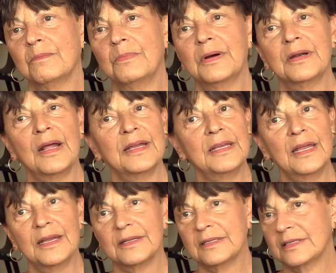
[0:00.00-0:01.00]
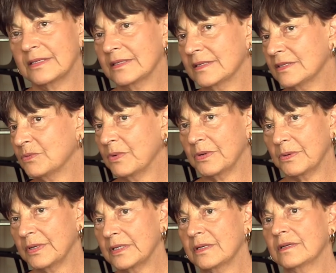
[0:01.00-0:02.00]
but I can't swear to
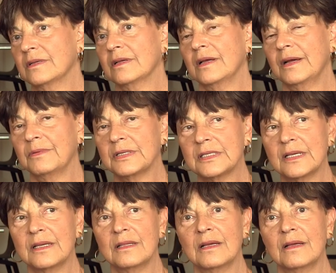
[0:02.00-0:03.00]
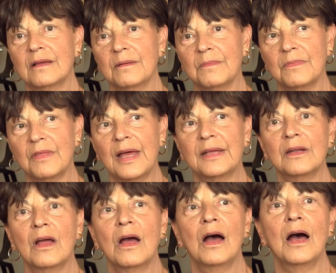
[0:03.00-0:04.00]
it. I would mm-hmm. say um,
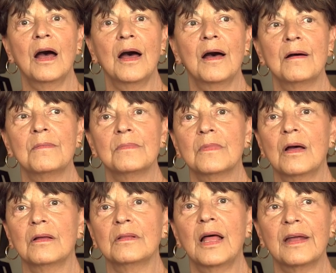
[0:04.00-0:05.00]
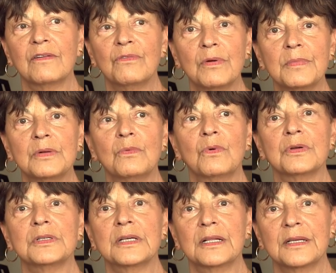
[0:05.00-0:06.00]
that um, a lot of women
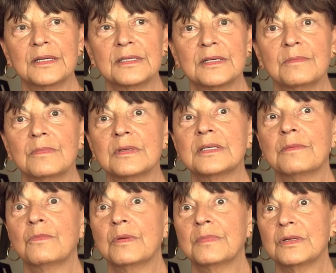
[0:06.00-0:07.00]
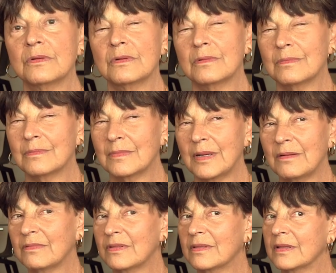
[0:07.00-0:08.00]
wore talis. Some some women, I
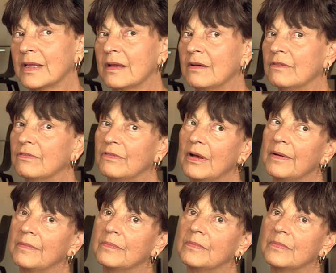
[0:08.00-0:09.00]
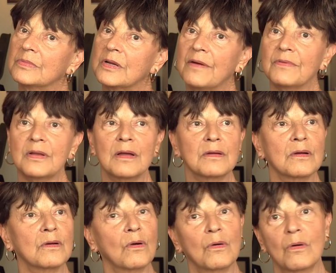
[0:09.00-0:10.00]
don't. Um, cover, uh,
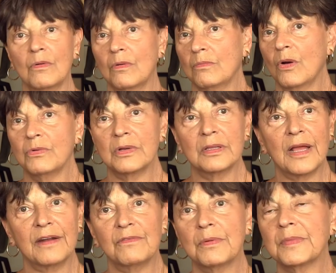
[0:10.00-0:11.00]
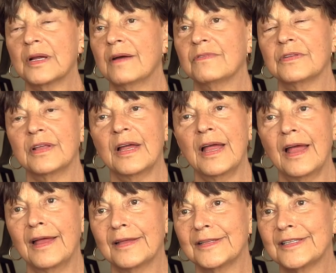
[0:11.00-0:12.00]
oh, a lot of women covered their
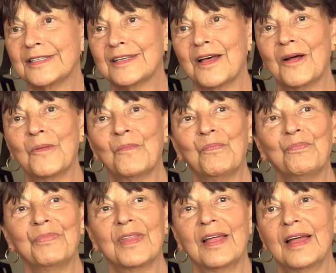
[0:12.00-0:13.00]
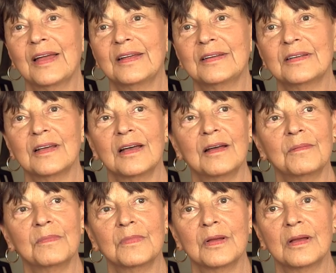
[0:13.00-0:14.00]
heads um, and
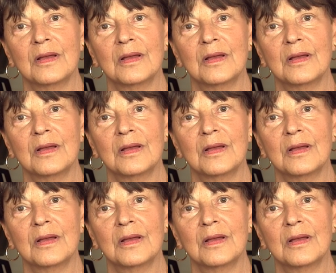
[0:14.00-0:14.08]
um,